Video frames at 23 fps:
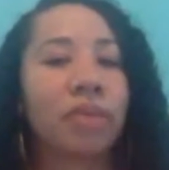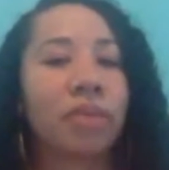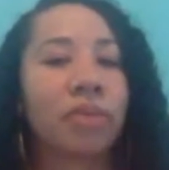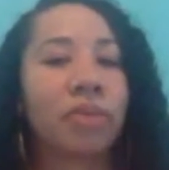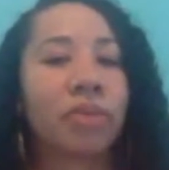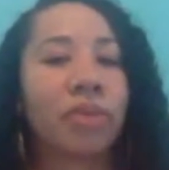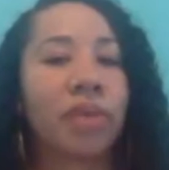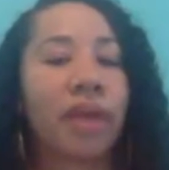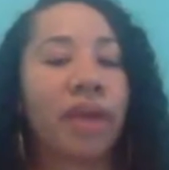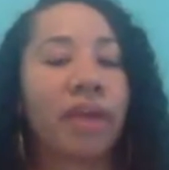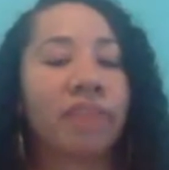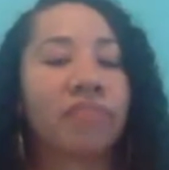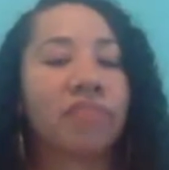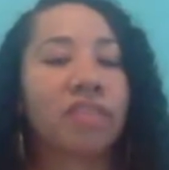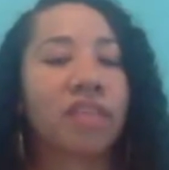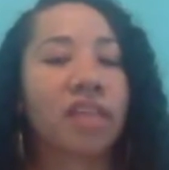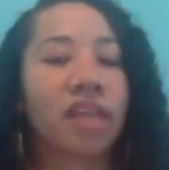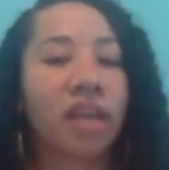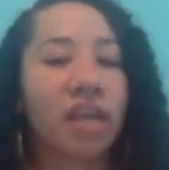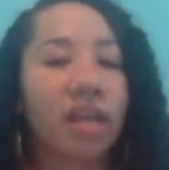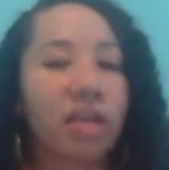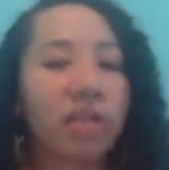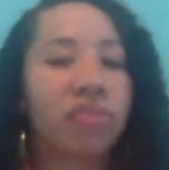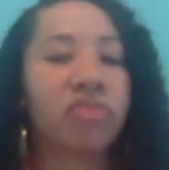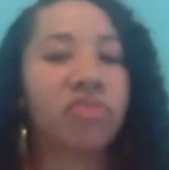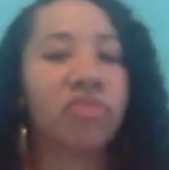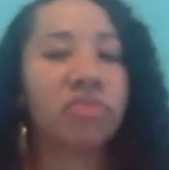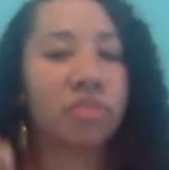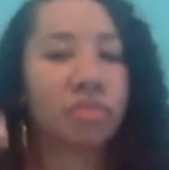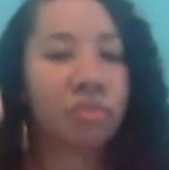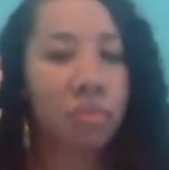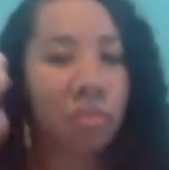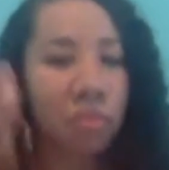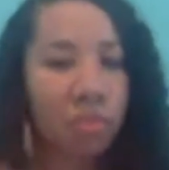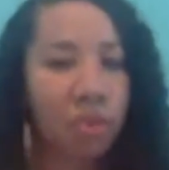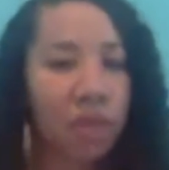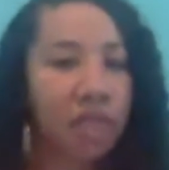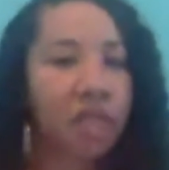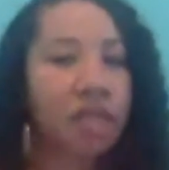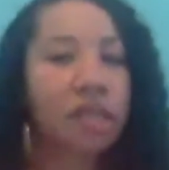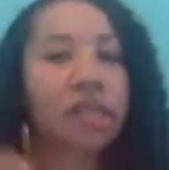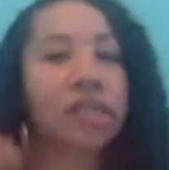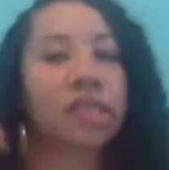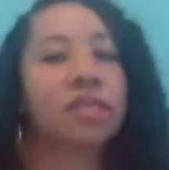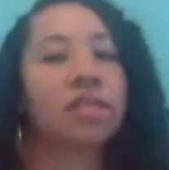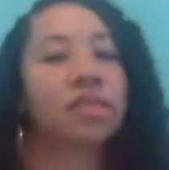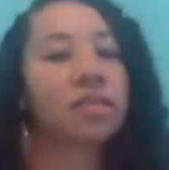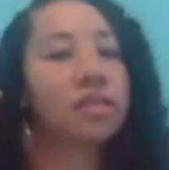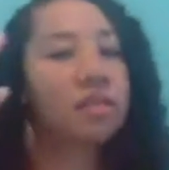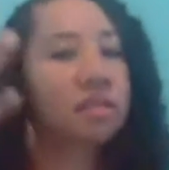he would have to kind of make